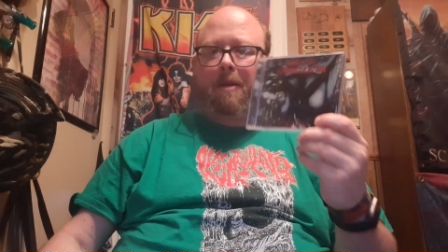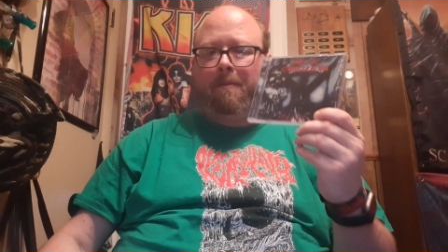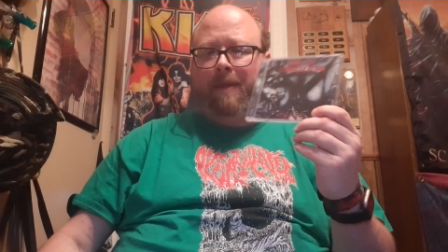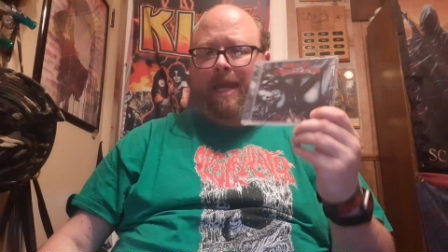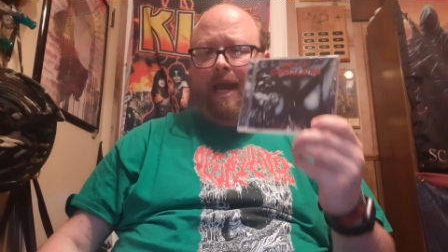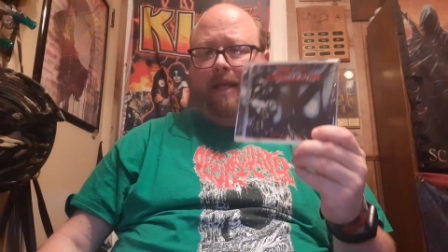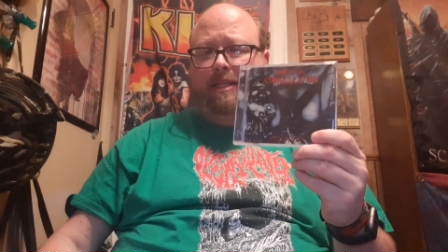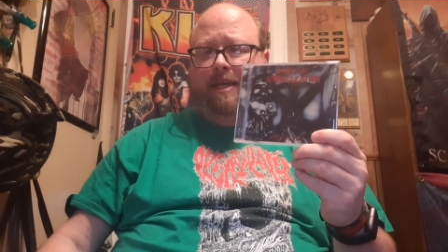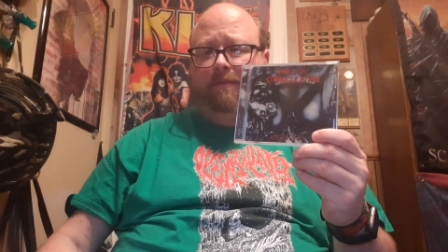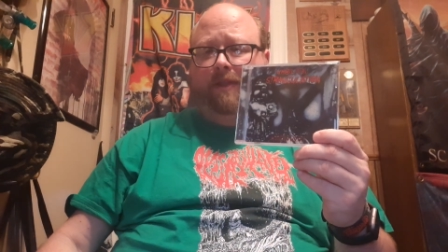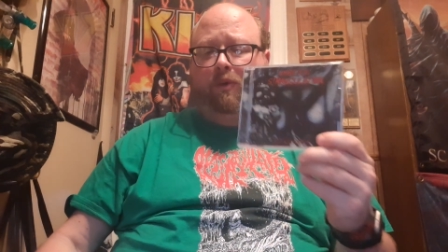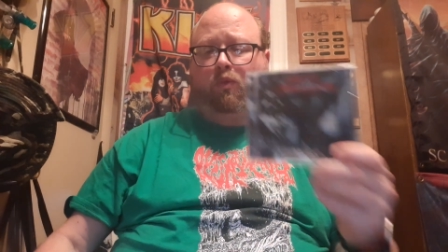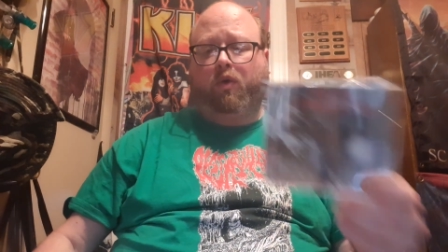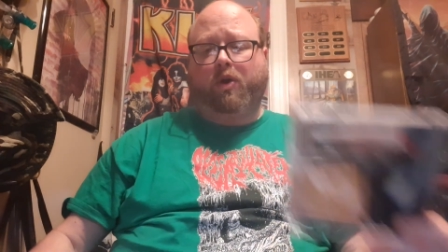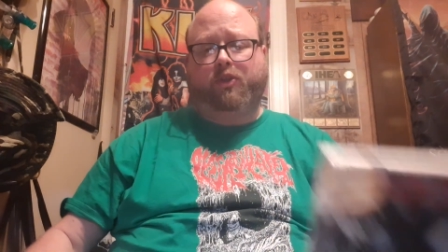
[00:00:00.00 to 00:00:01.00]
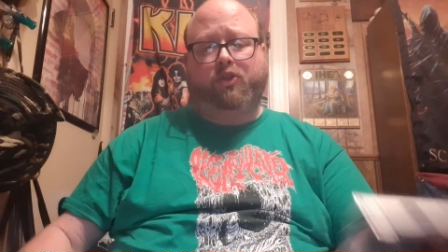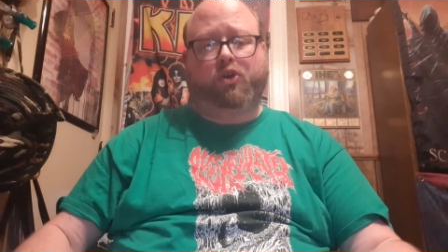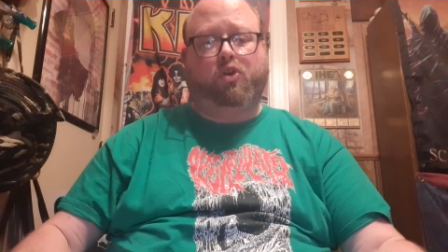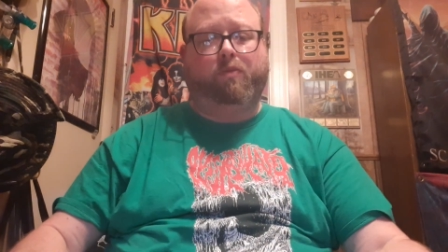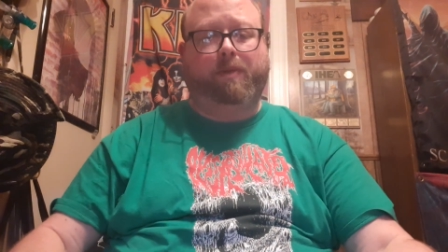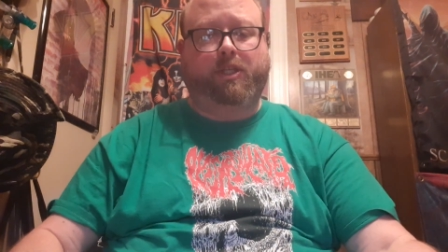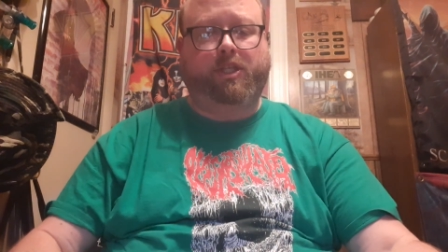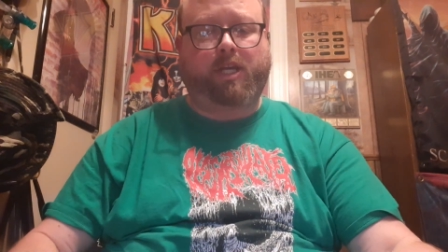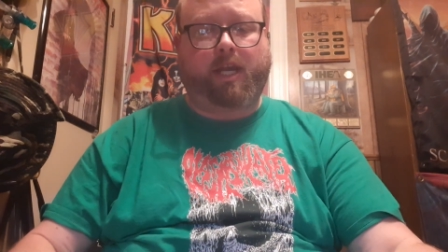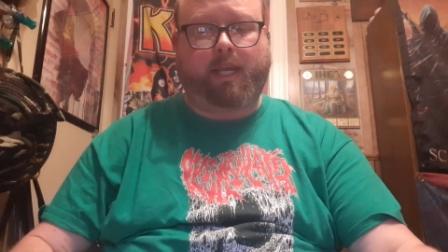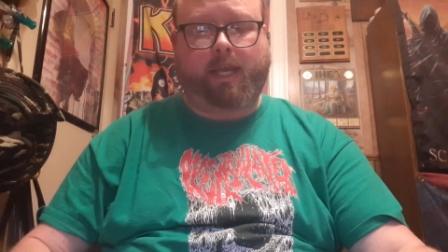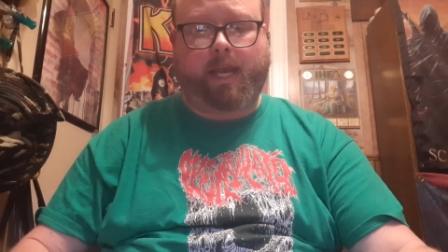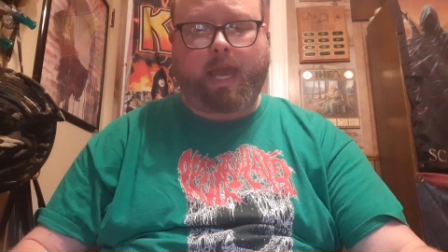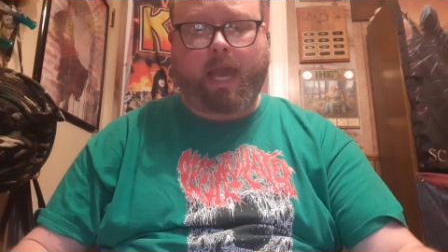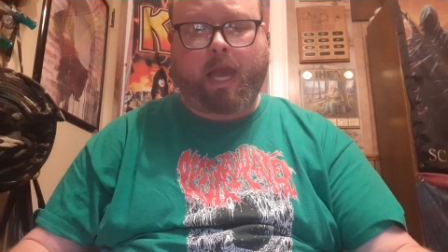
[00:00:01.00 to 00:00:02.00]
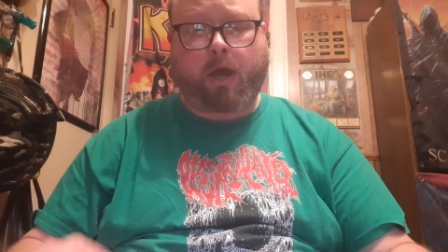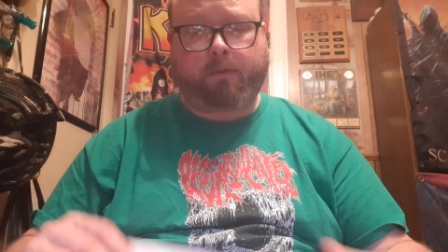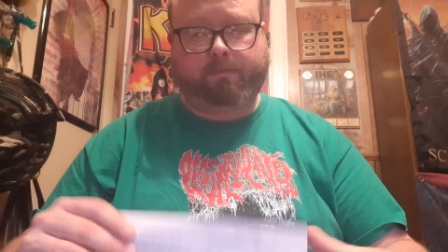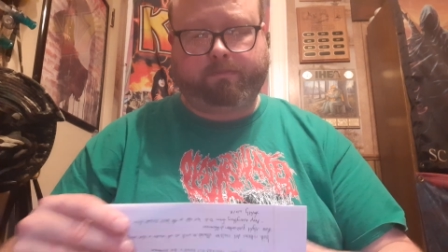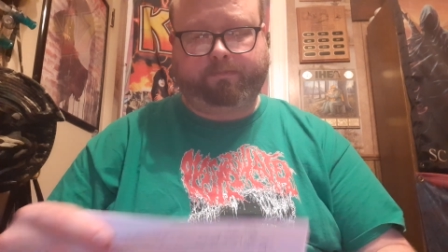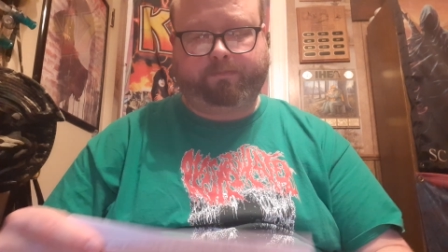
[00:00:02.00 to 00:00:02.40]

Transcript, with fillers: But yeah, definitely one to go be checking out.